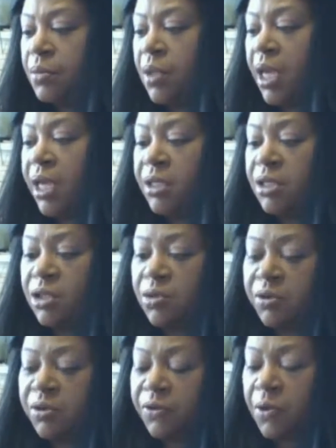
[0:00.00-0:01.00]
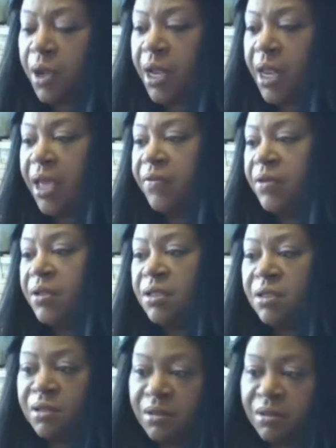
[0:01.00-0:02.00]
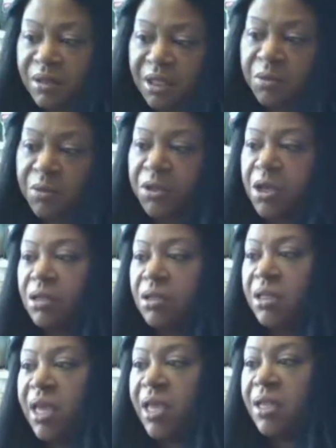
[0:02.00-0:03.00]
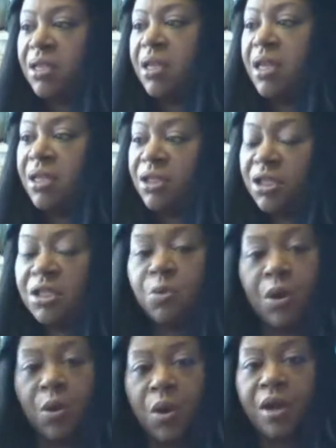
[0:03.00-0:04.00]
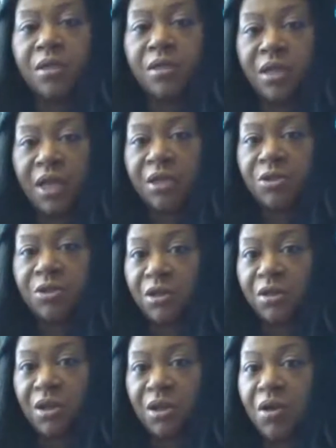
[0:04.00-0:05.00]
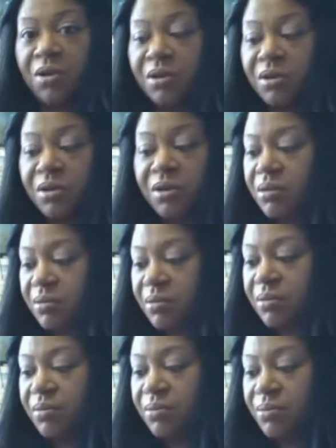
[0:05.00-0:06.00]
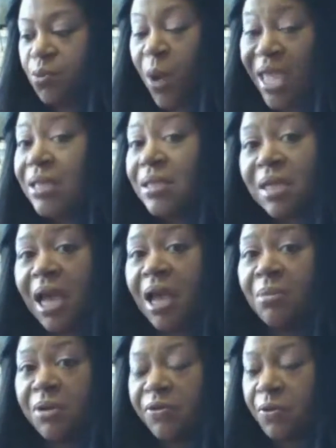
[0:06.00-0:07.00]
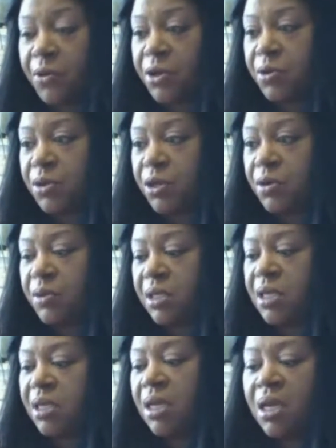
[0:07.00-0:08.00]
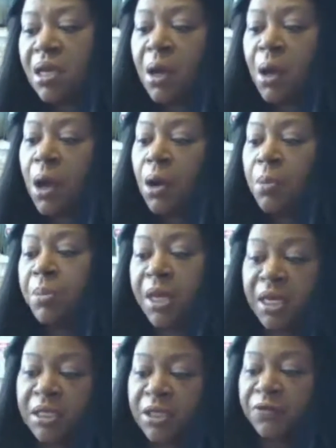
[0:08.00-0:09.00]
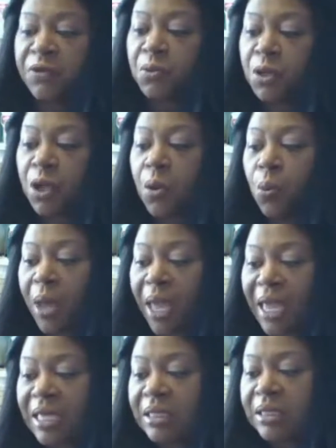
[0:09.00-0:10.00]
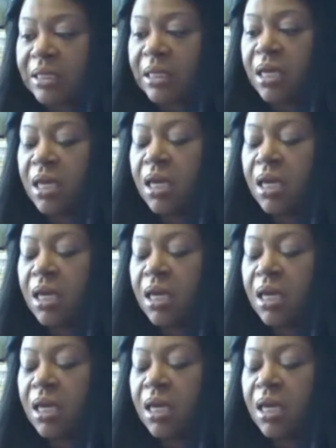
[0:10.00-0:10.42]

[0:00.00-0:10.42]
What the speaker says: And to avoid having to deal with all of that, it just requires an extra long wait time before you use it, because if you don't wait,